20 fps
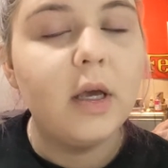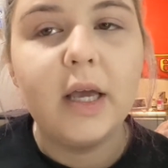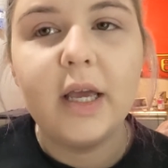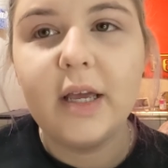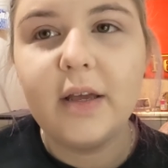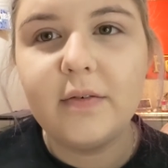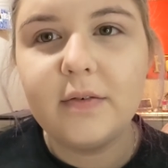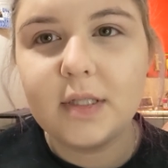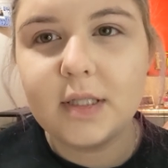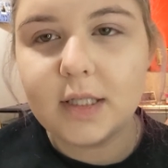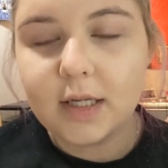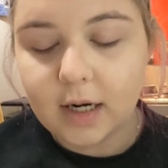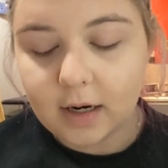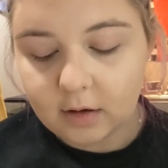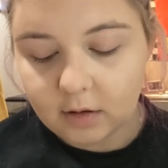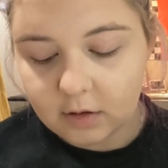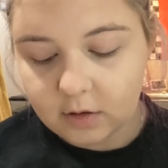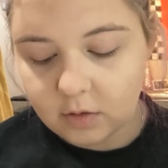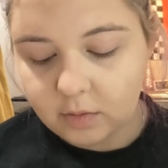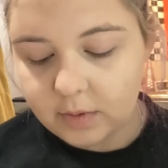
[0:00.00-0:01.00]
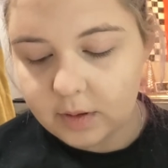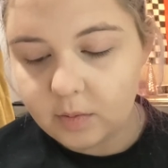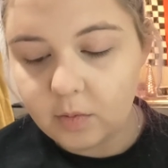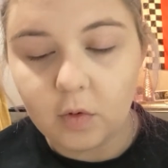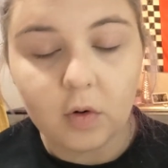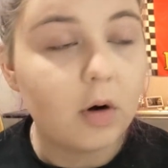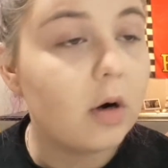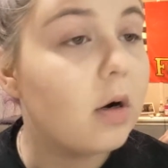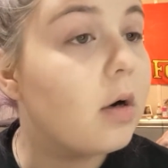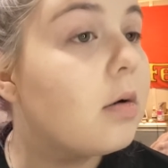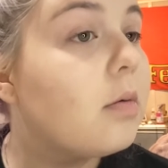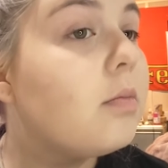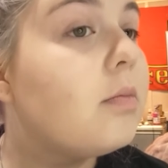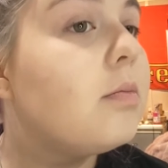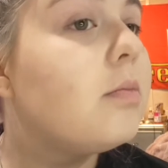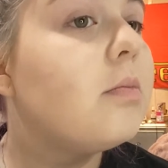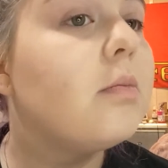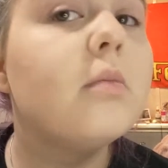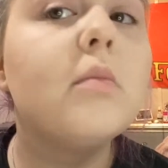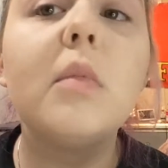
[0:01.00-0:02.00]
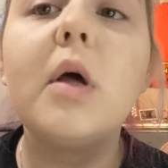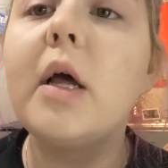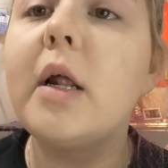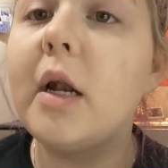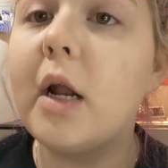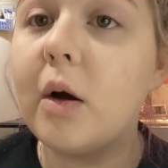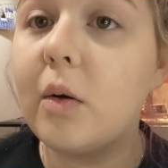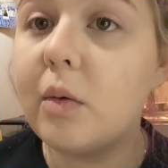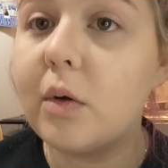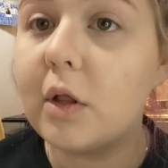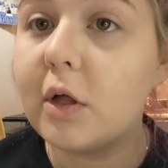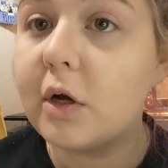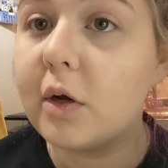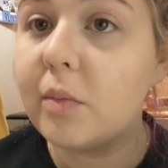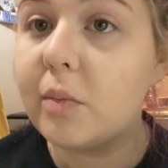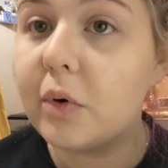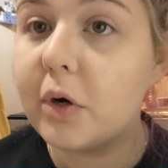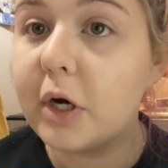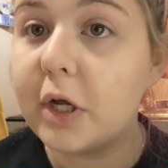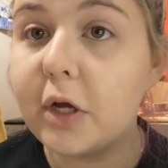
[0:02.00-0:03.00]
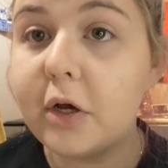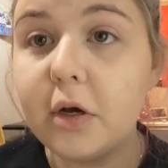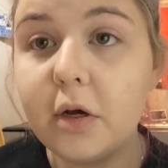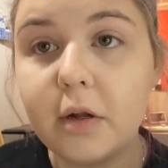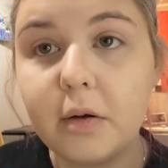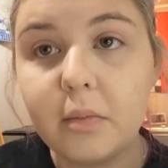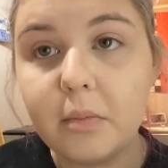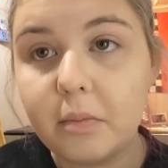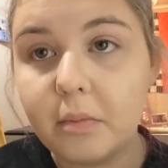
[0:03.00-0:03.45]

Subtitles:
evens it out a little bit more. And now we're looking pretty good.